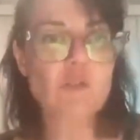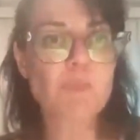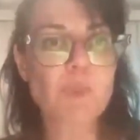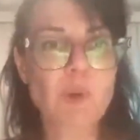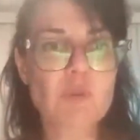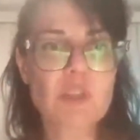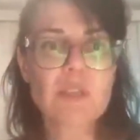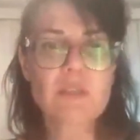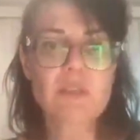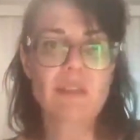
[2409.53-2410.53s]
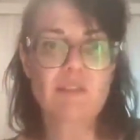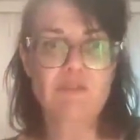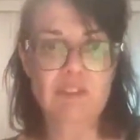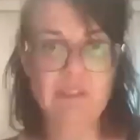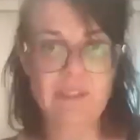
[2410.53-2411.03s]
of projects, and they
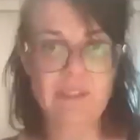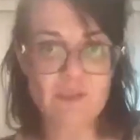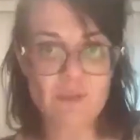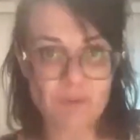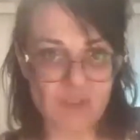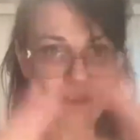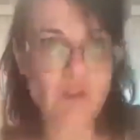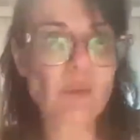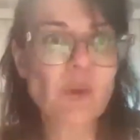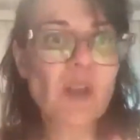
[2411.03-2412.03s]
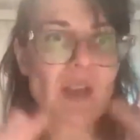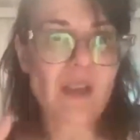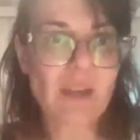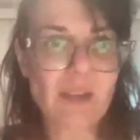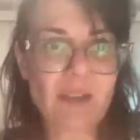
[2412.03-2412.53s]
feel that they should,
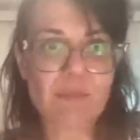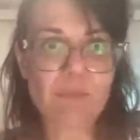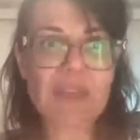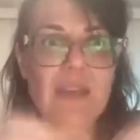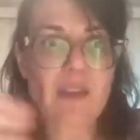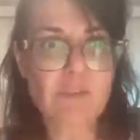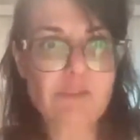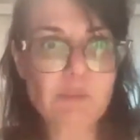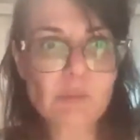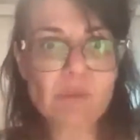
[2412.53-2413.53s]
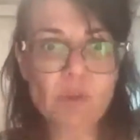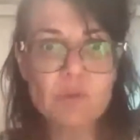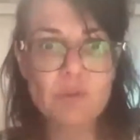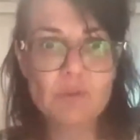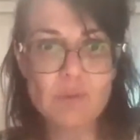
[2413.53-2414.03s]
be careful
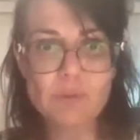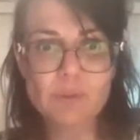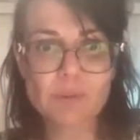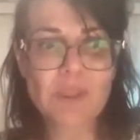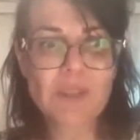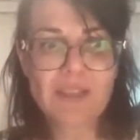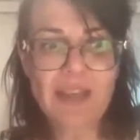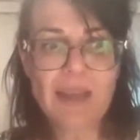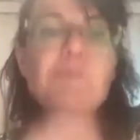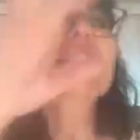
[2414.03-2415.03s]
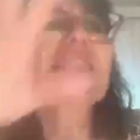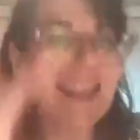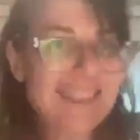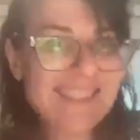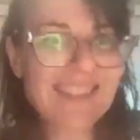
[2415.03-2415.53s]
not to
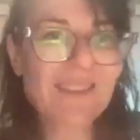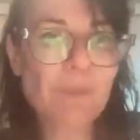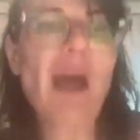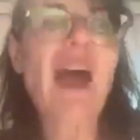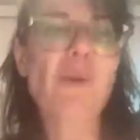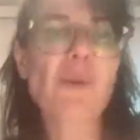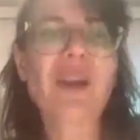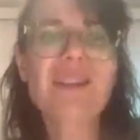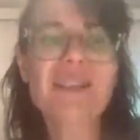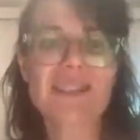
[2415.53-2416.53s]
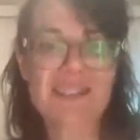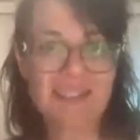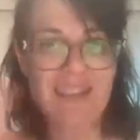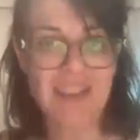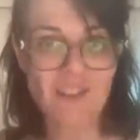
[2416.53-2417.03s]
upset powers as
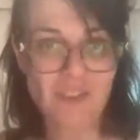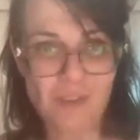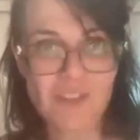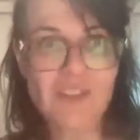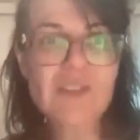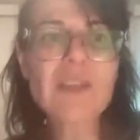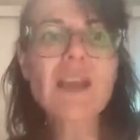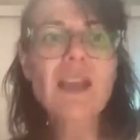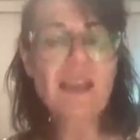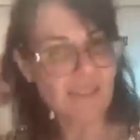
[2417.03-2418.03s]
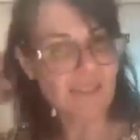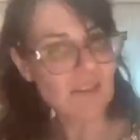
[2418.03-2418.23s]
stakeholders. And then